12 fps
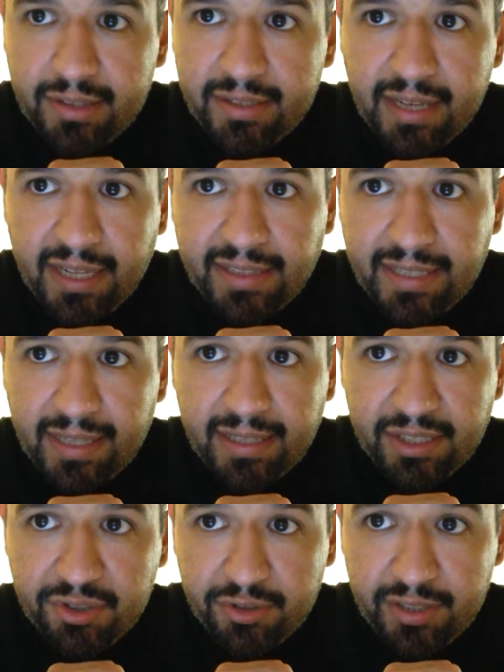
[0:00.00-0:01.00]
the
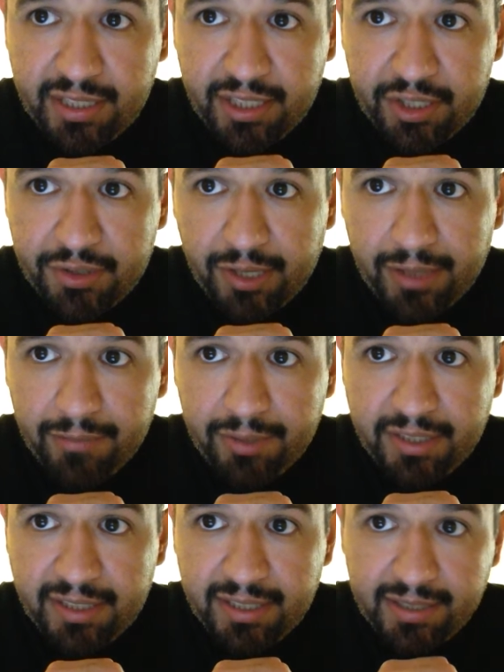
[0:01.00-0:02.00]
non-selling Cena trait,
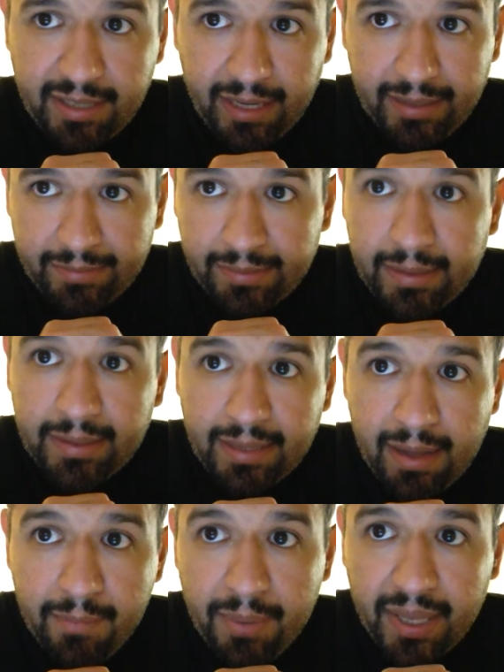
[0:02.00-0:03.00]
which is like
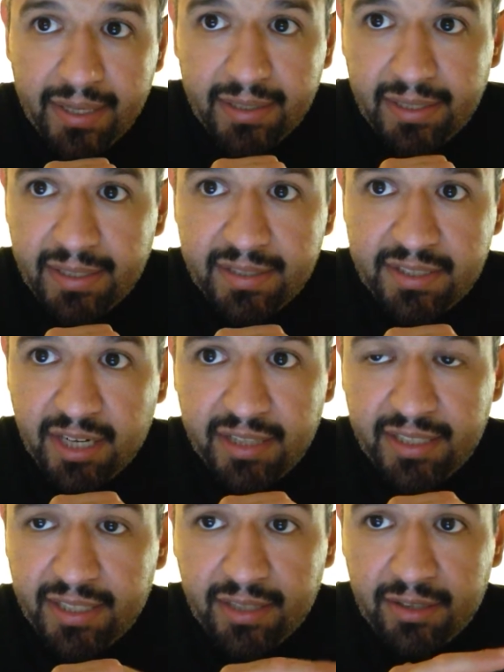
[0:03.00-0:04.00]
embedded in John
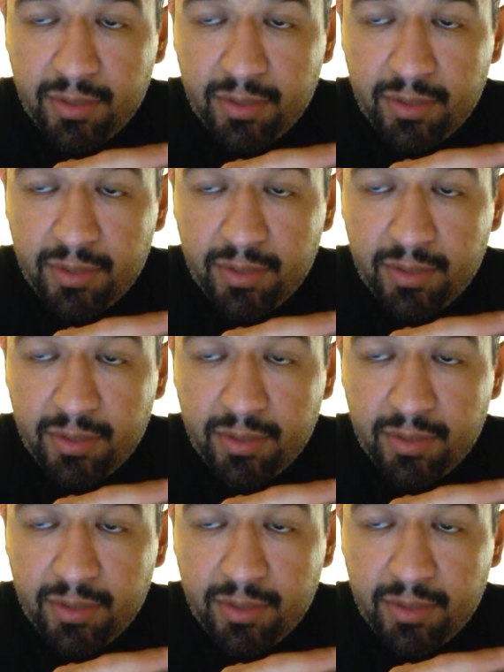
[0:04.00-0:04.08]
Cena.